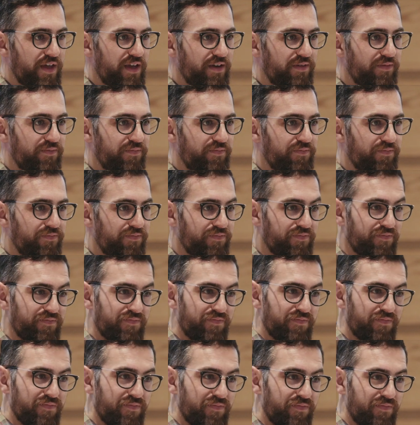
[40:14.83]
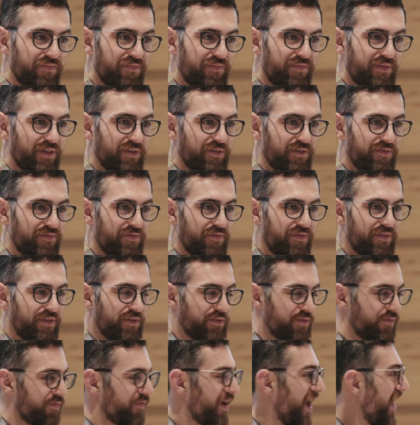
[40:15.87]
that there's
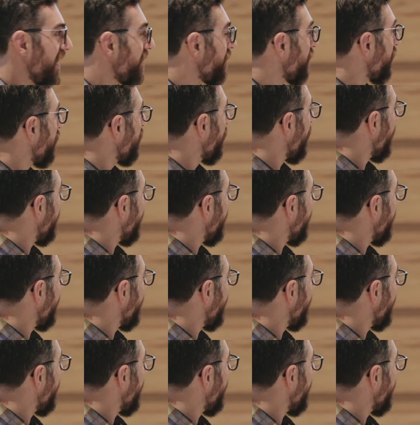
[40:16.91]
a viable